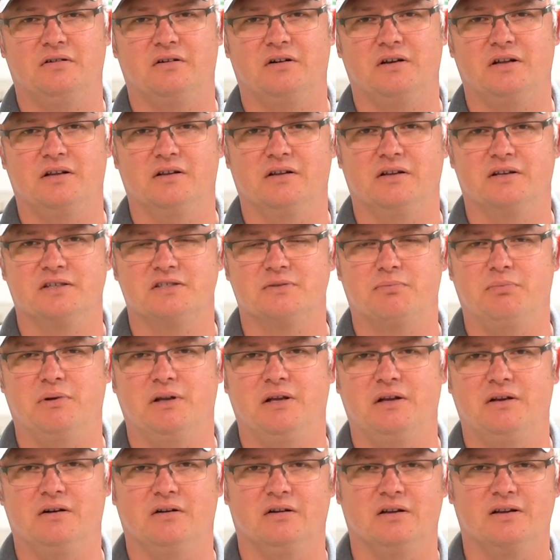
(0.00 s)
or an Enlist
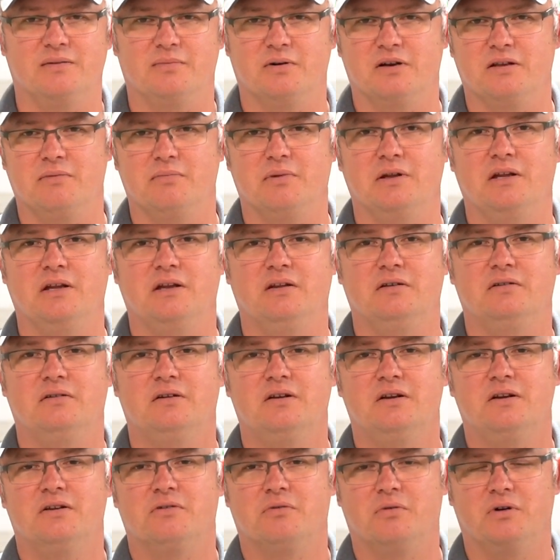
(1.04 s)
bean or Liberty bean,
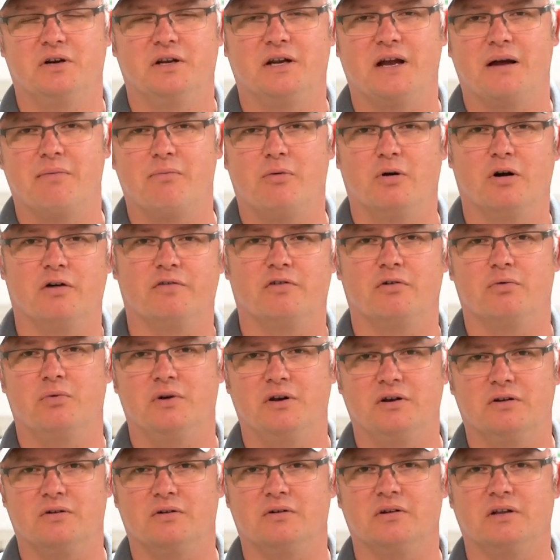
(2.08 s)
where you got more of a
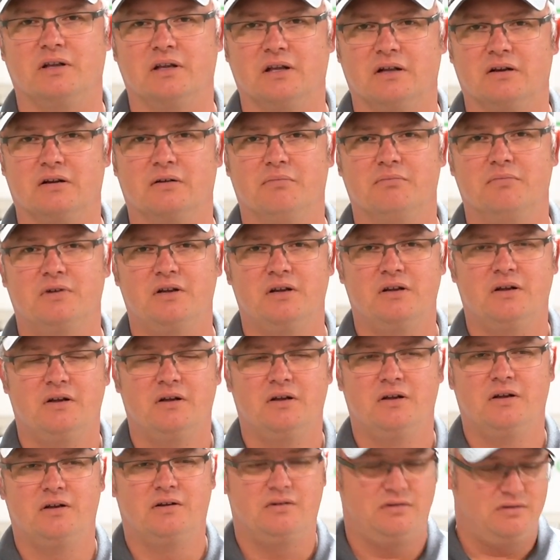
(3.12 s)
window to get them.
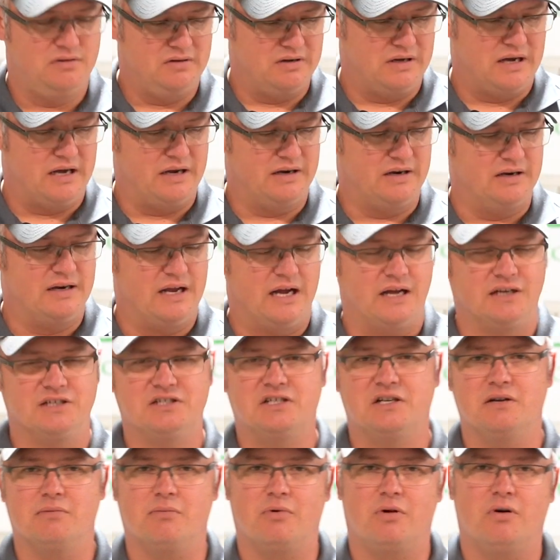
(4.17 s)
On the
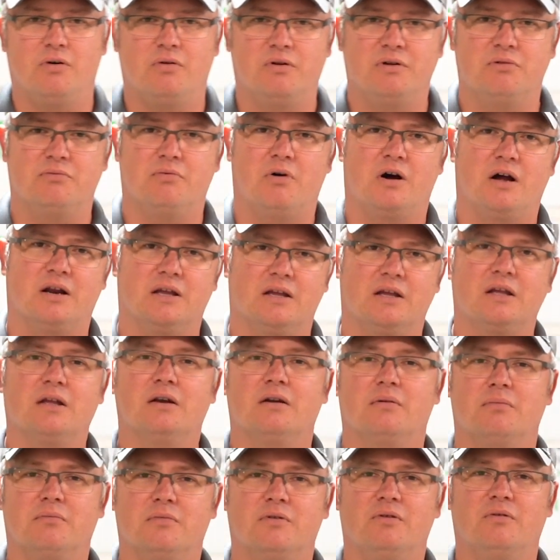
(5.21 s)
non-GMO, we want to get
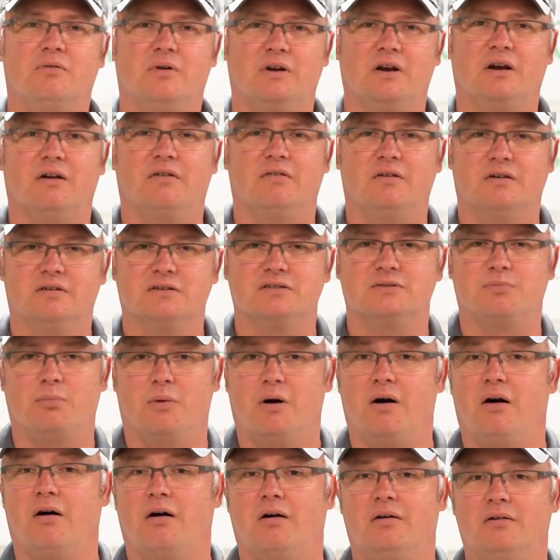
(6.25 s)
them when they're real
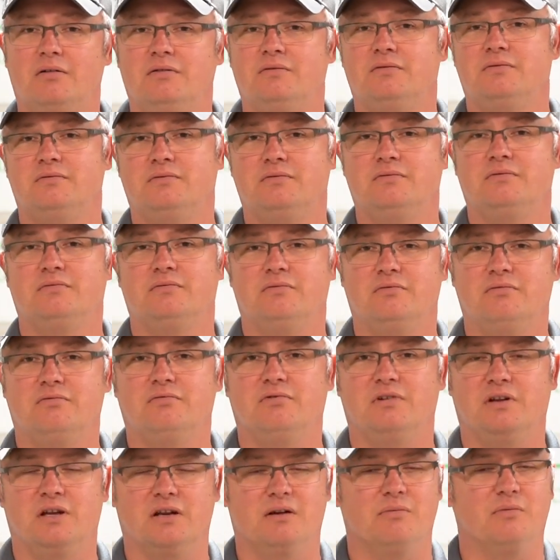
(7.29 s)
small.
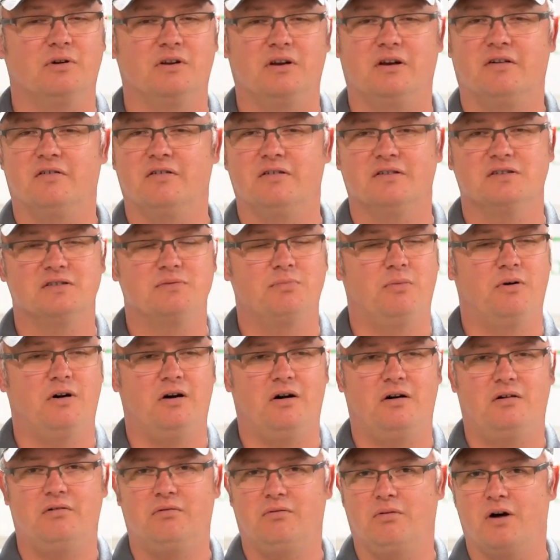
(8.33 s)
Get them when they're real
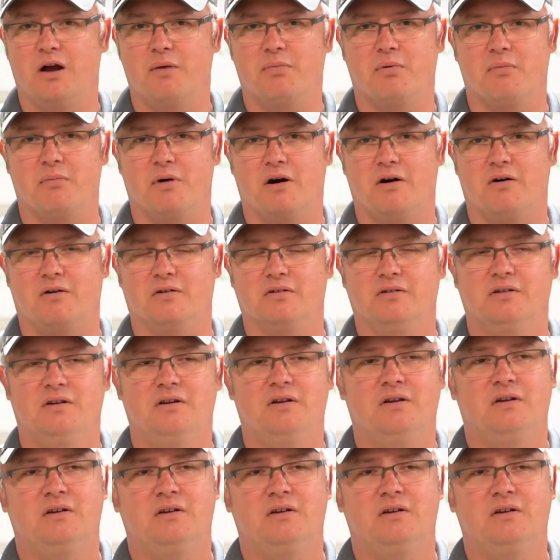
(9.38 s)
small, wipe them out.